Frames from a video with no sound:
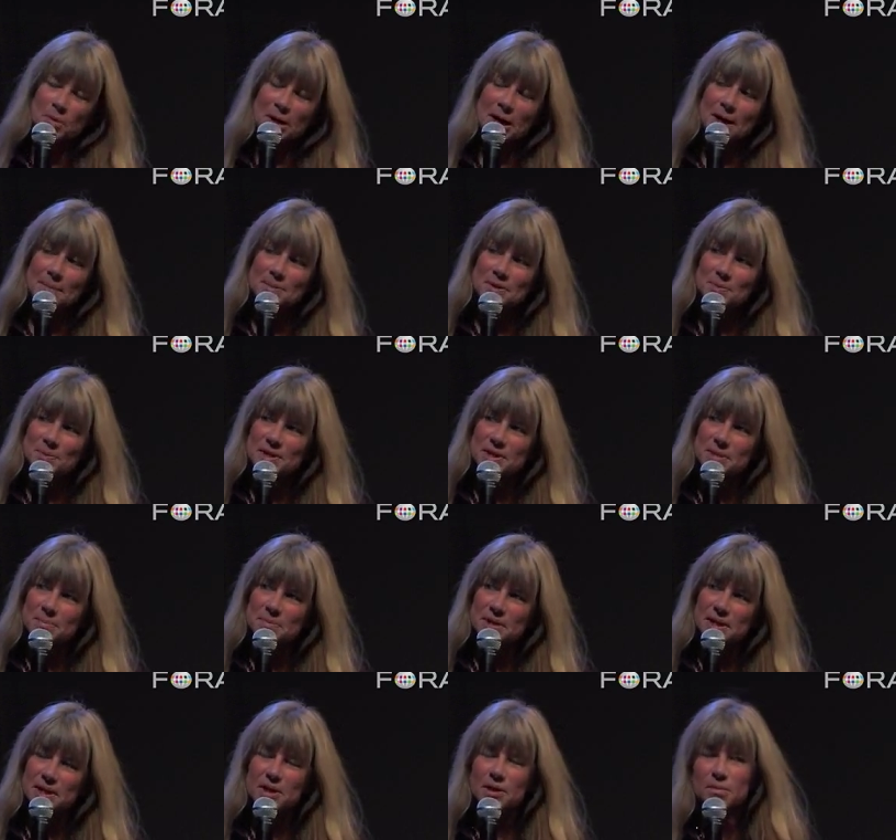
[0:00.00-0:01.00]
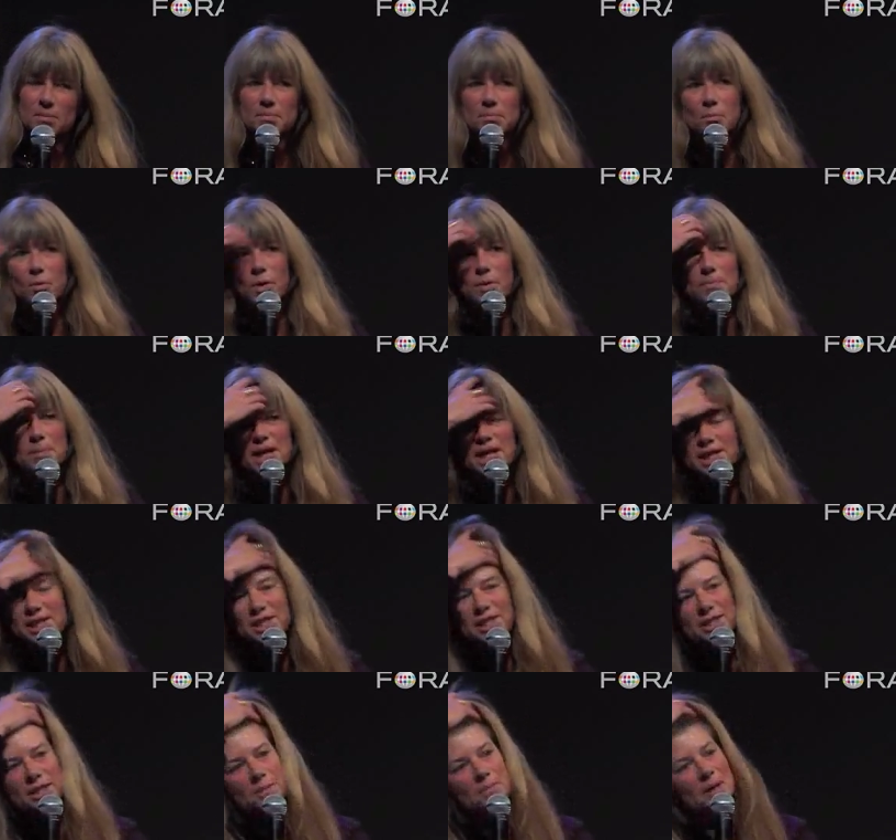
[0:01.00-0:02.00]
perhaps we should be a little more
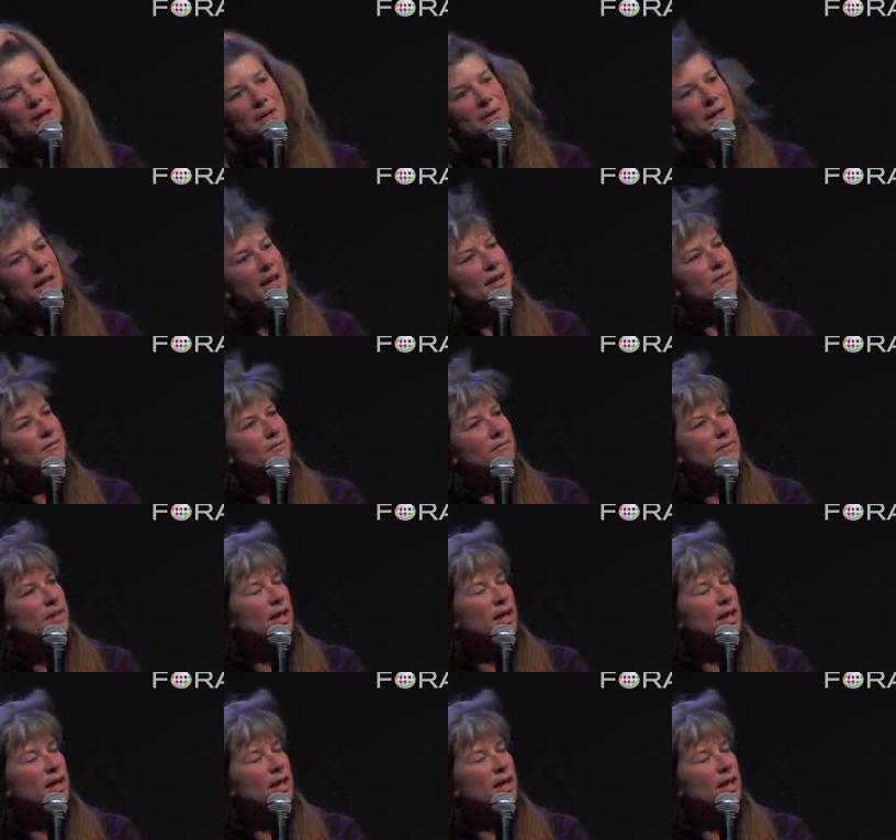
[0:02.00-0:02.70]
patient about that.